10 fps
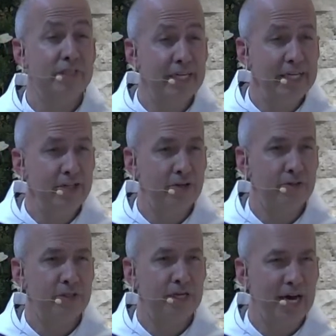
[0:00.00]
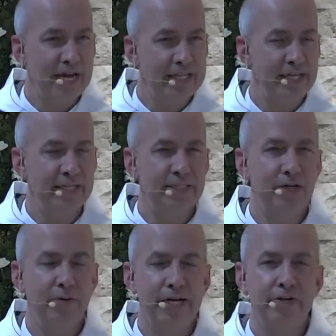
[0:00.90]
the great signs of the
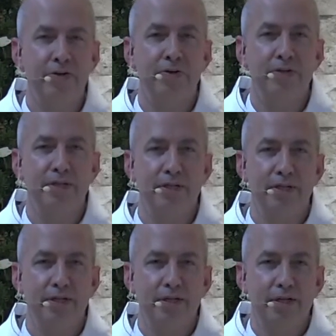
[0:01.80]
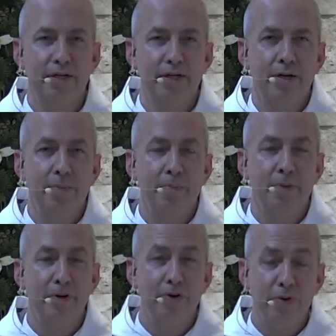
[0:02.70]
kingdom, but
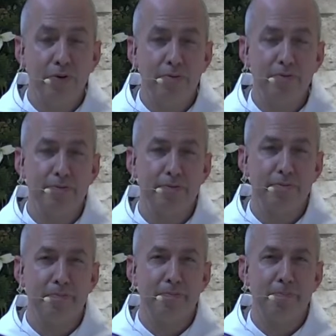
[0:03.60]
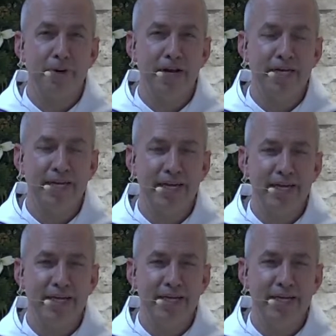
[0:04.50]
not so
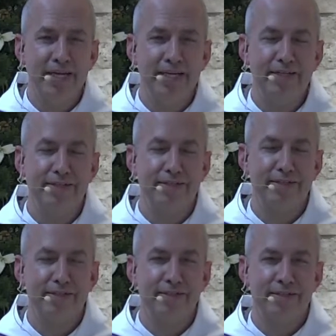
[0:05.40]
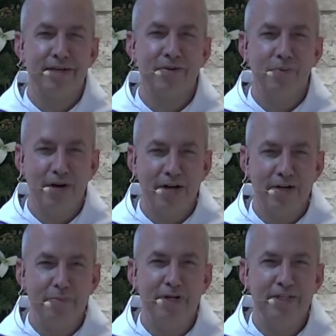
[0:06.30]
St. John the Baptist
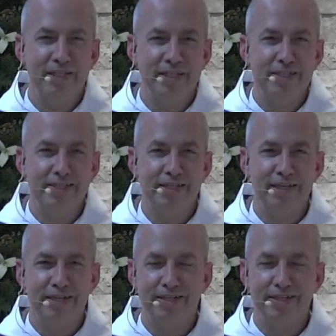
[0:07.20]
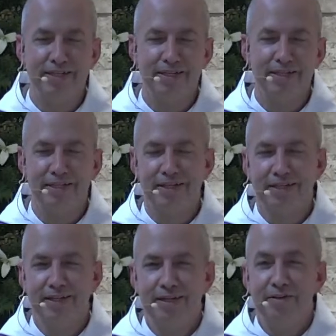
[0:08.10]
saw the signs.
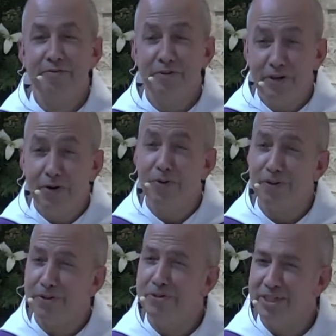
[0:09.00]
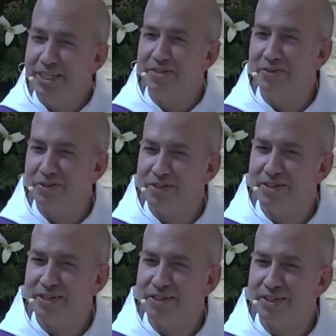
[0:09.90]
The consolation of him in
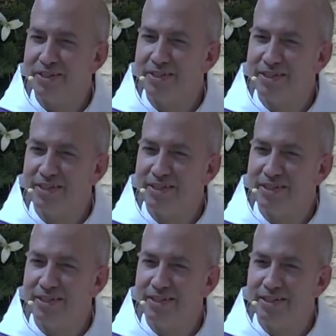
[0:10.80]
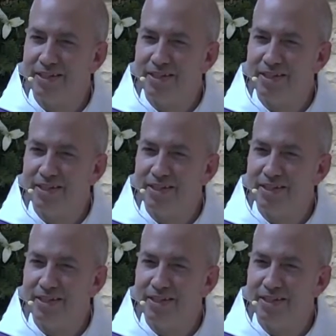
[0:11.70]
this prison,